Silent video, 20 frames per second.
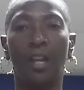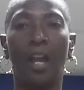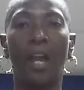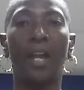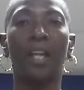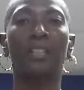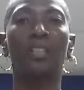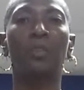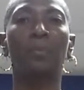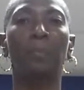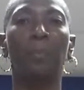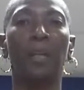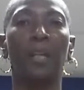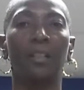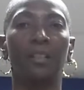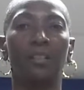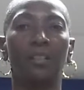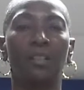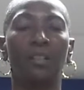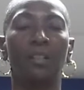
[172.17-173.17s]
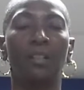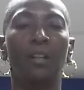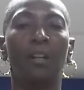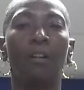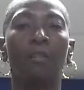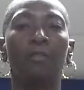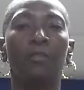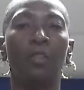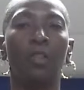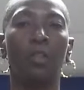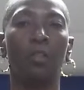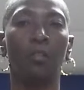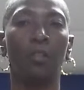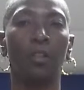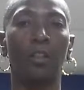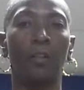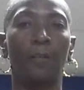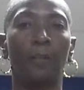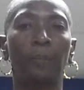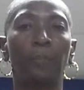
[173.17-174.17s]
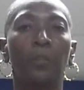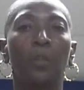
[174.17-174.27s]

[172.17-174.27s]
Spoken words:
aspect of yoga,